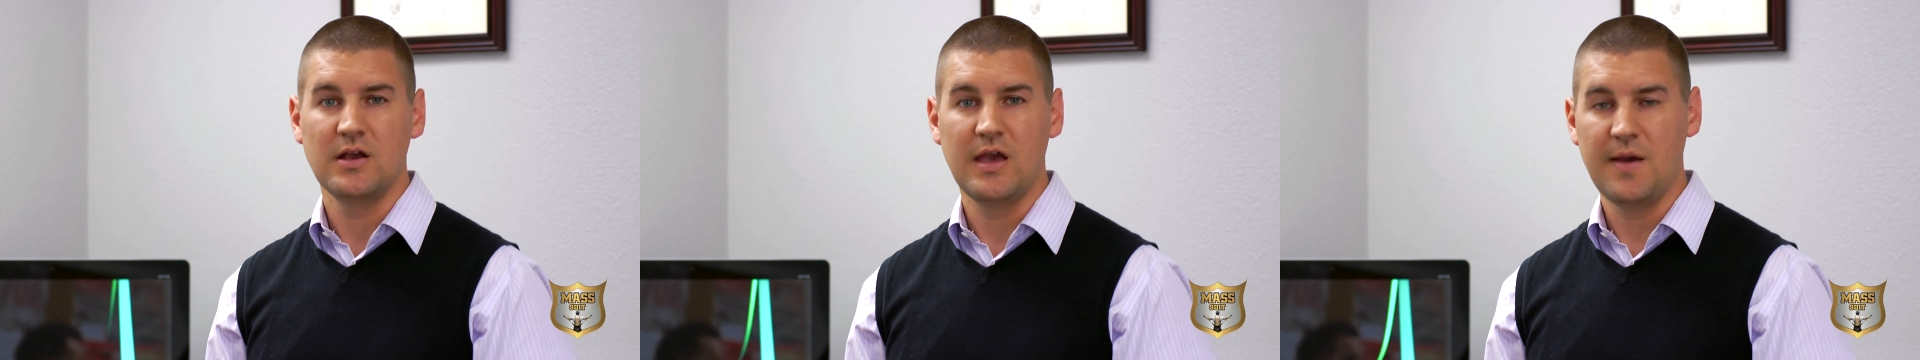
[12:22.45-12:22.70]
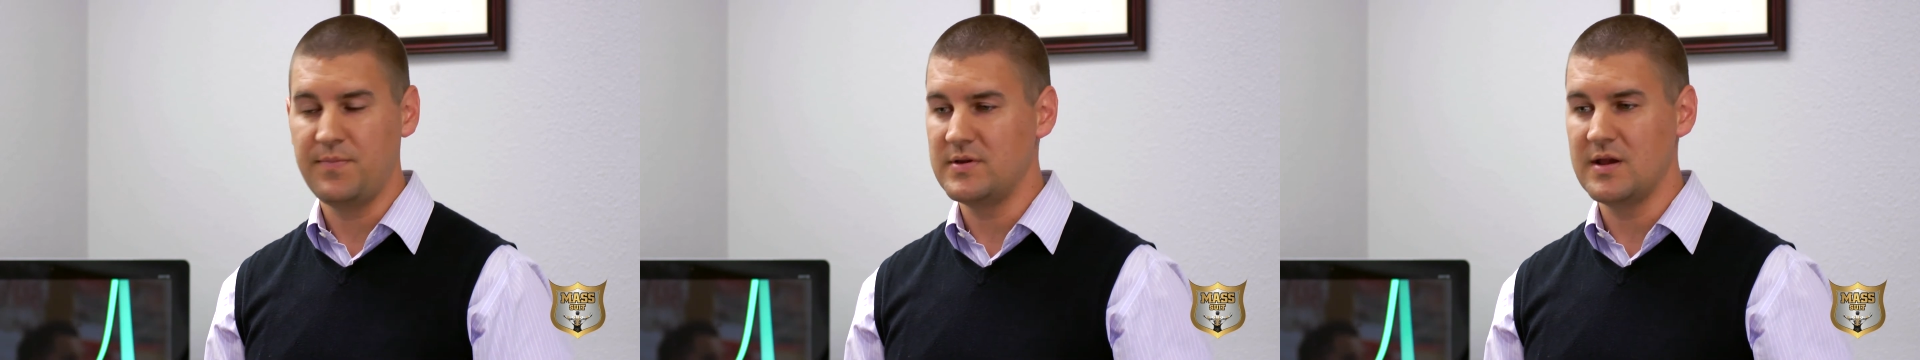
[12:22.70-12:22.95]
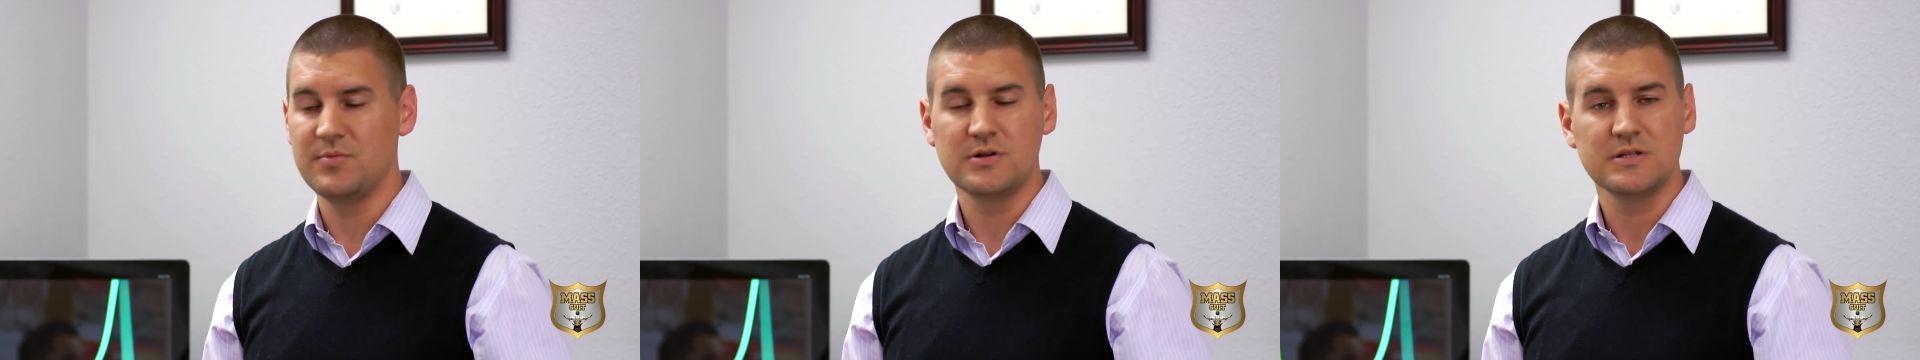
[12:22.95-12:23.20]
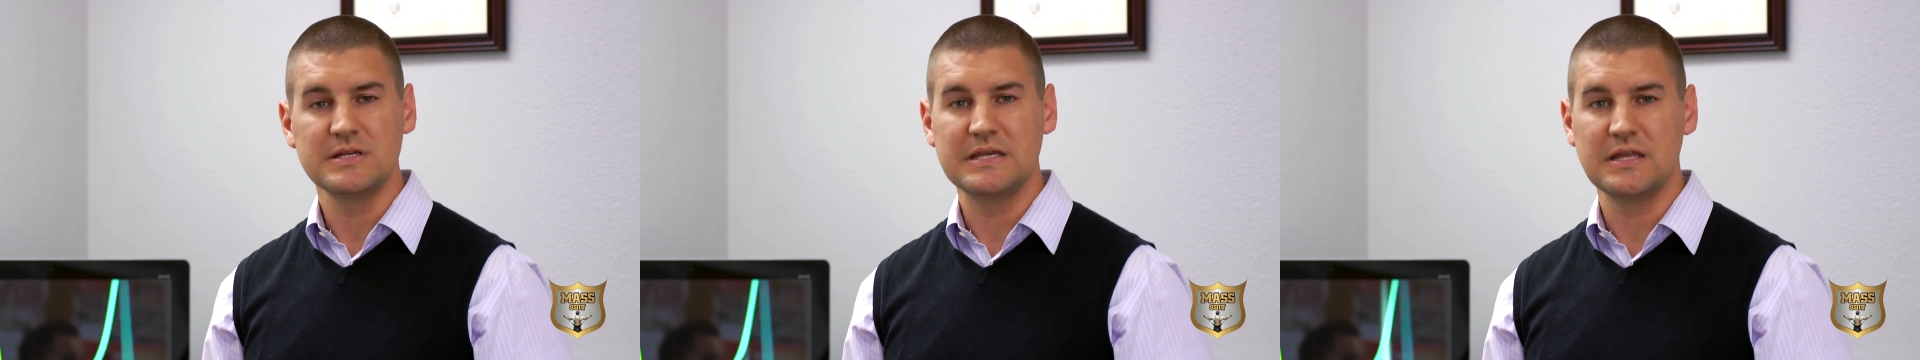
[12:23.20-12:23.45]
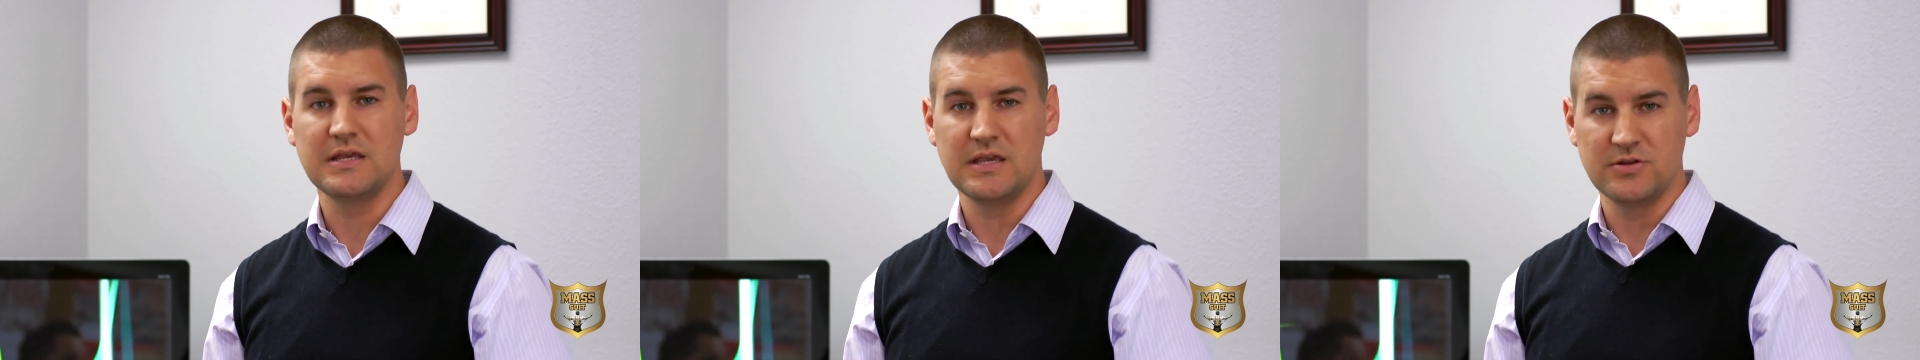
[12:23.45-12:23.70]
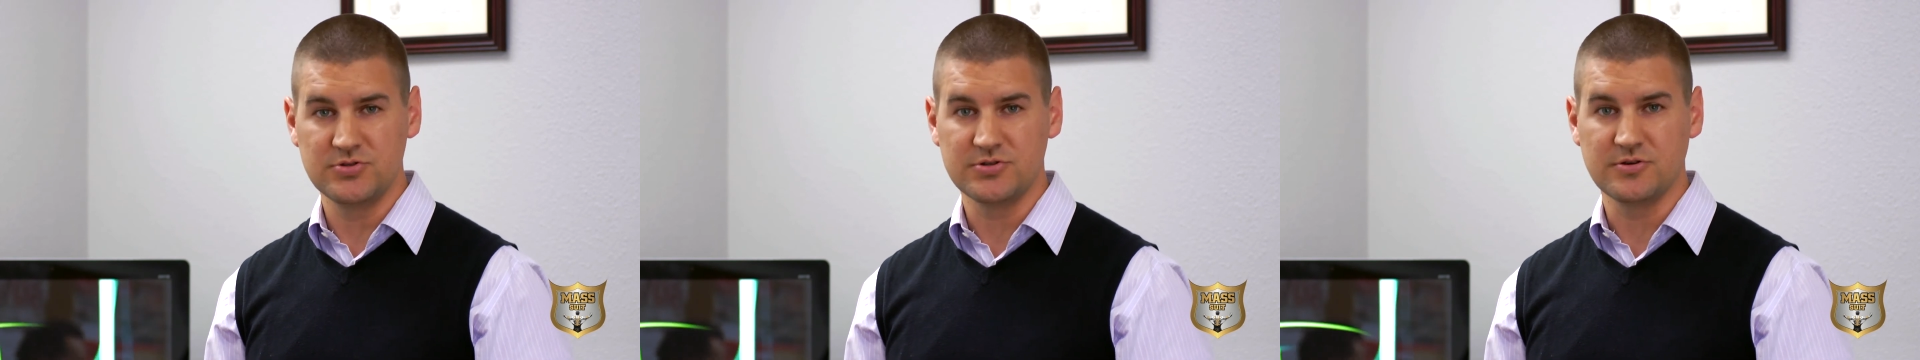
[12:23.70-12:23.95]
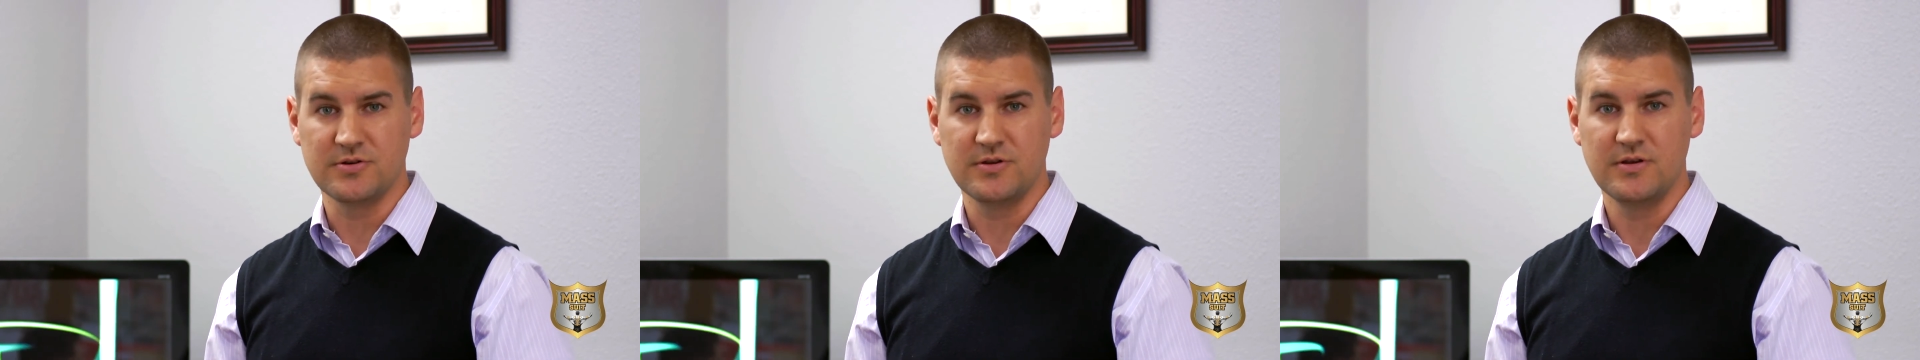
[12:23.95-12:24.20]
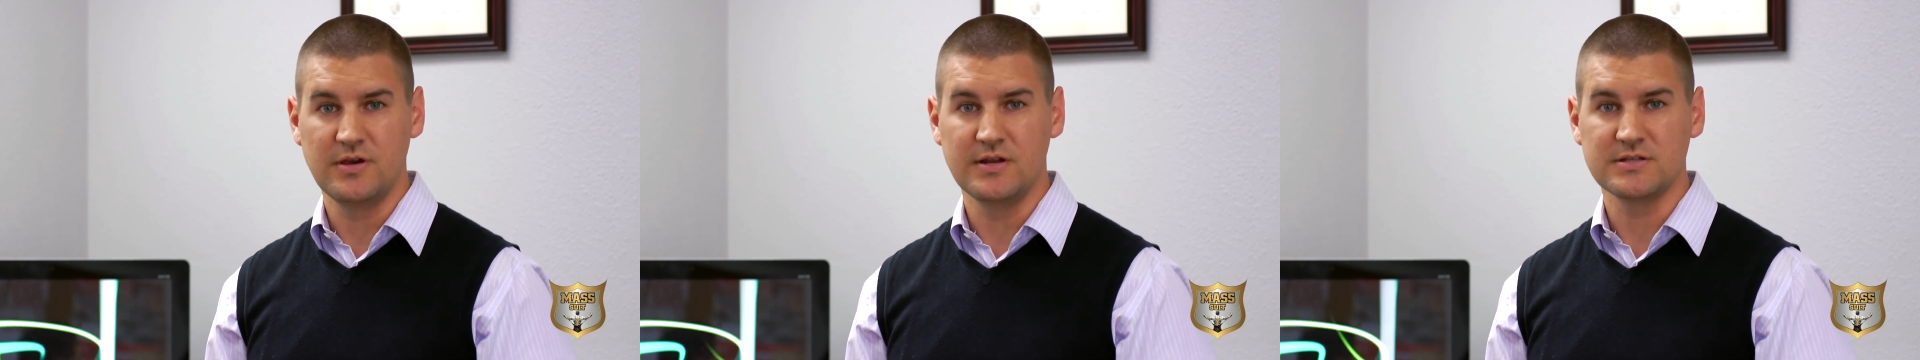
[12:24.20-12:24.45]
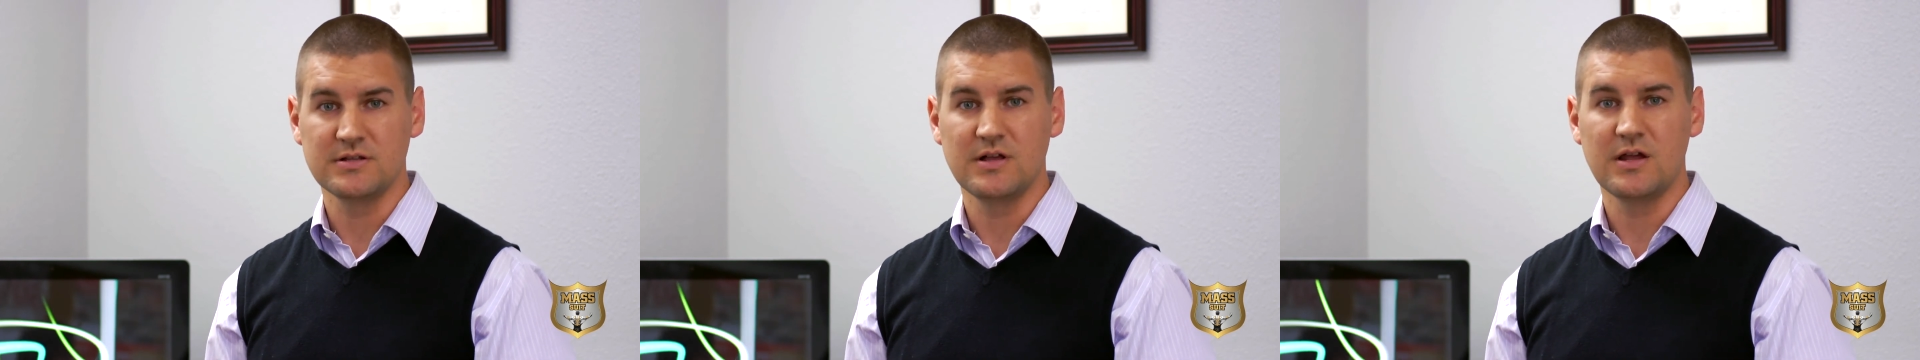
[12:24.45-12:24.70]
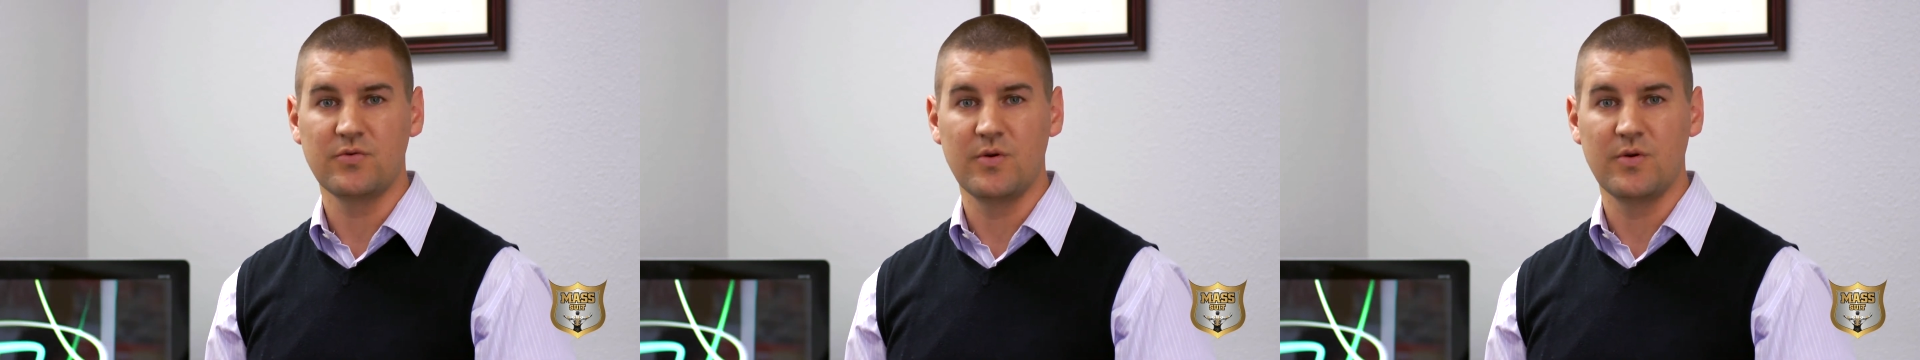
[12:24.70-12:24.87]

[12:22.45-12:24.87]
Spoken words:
epidemically getting injured, and it's a lot